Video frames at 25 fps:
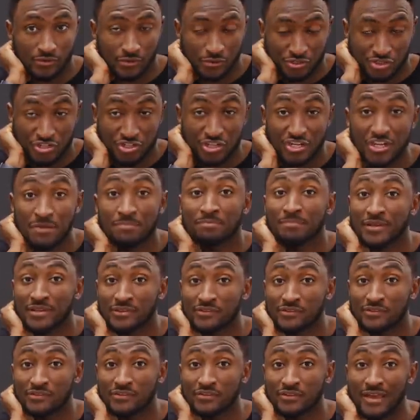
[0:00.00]
the
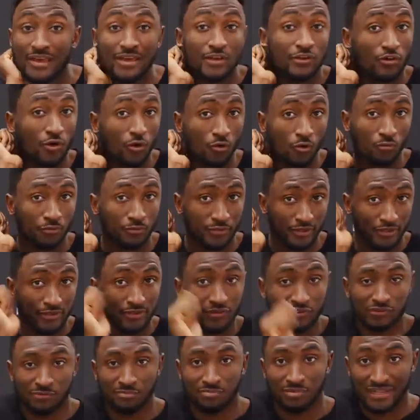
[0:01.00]
cheapest and only
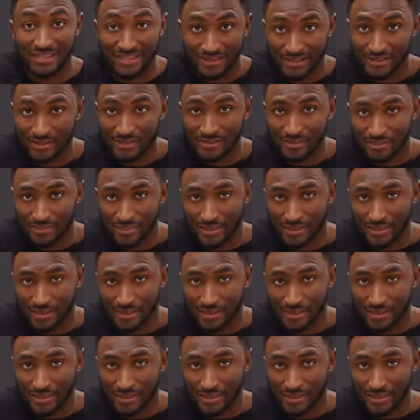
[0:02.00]
display